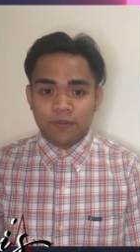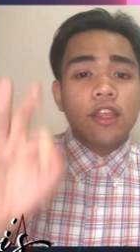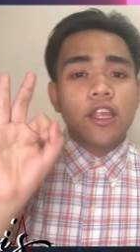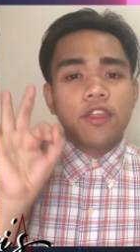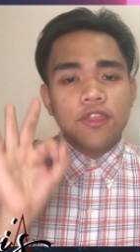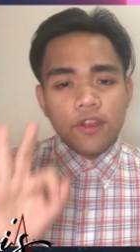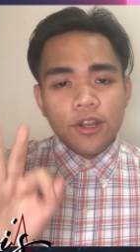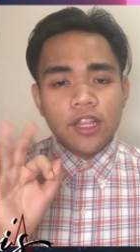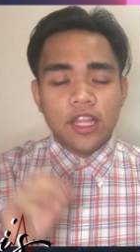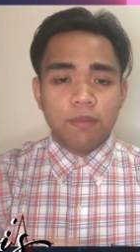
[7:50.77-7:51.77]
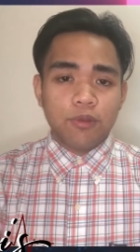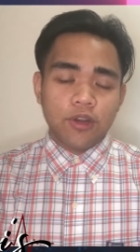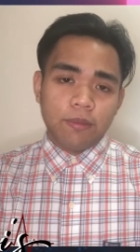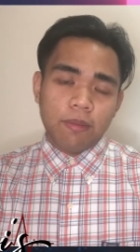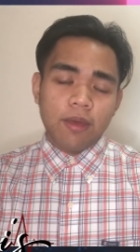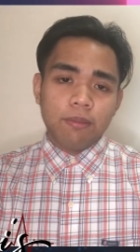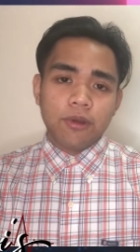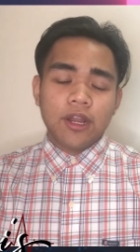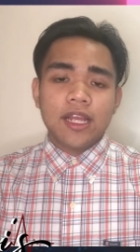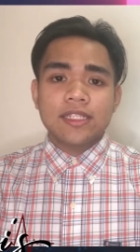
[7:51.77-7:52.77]
The third tip to remember
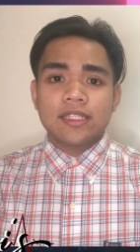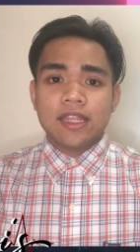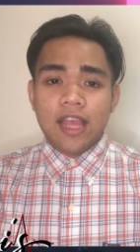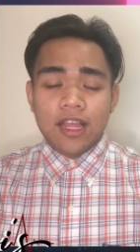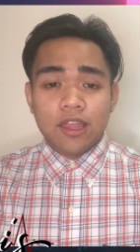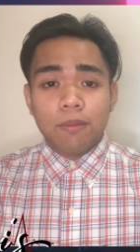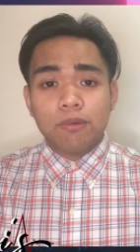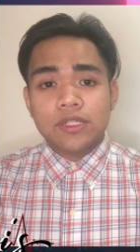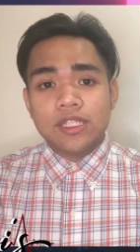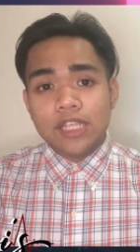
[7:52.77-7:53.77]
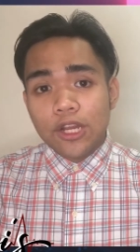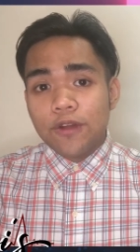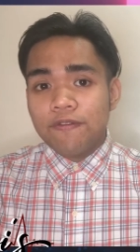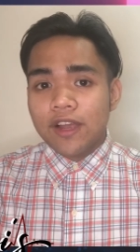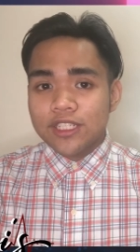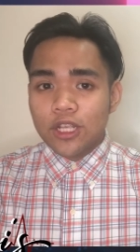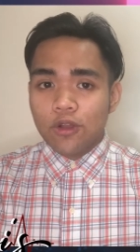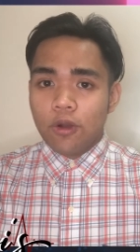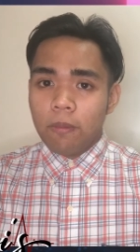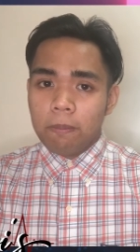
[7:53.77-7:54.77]
is that the posterior fascial
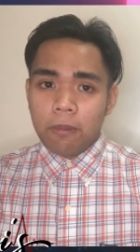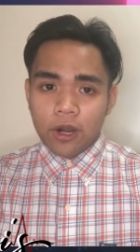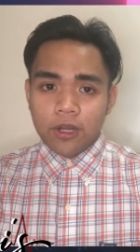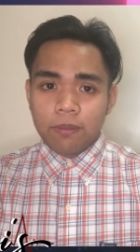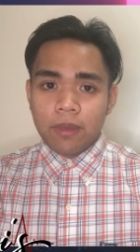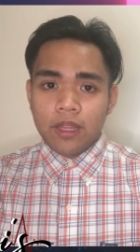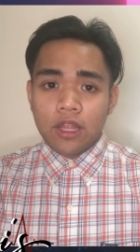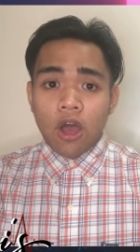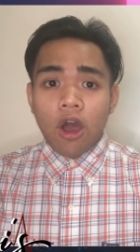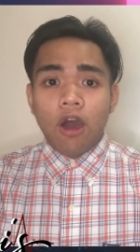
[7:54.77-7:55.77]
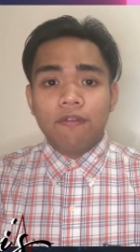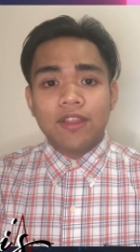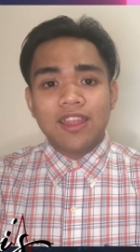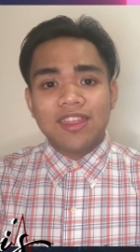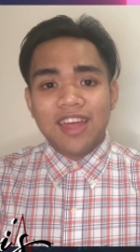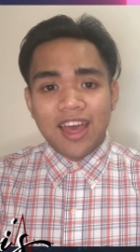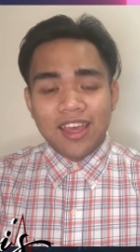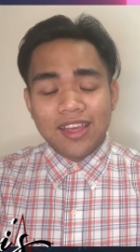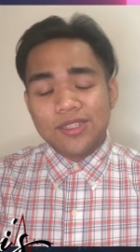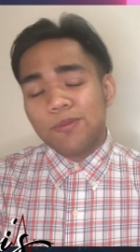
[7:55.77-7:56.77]
compartment of the thigh
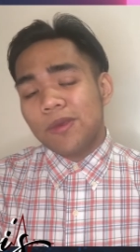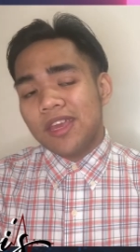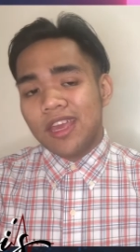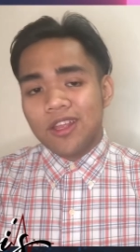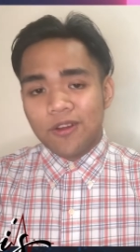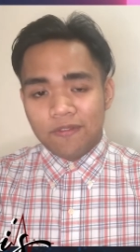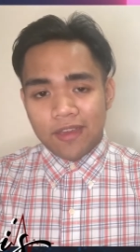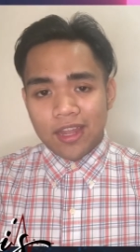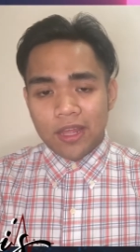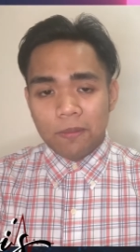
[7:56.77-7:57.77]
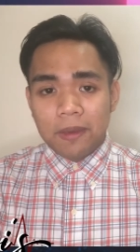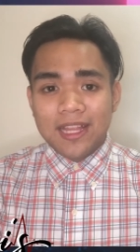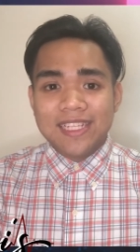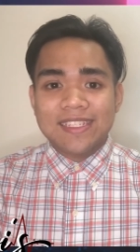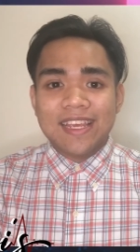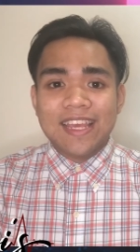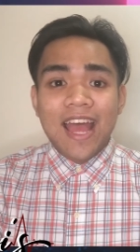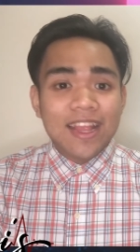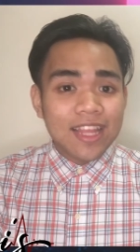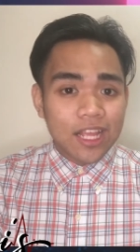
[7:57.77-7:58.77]
is being innervated by the
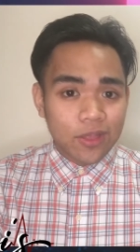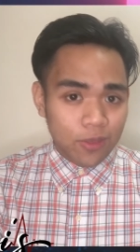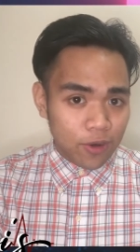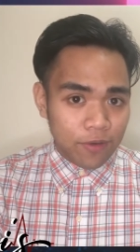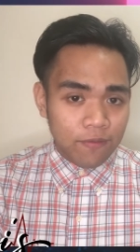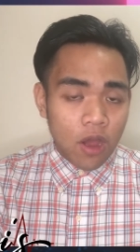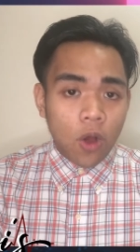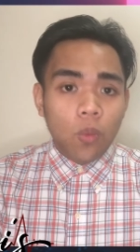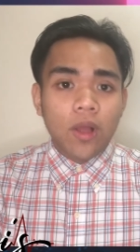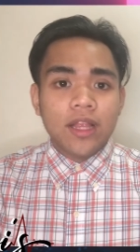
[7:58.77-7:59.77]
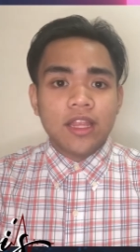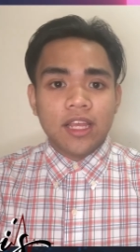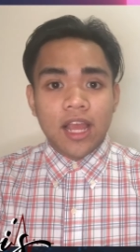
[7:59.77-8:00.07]
sciatic nerve, while the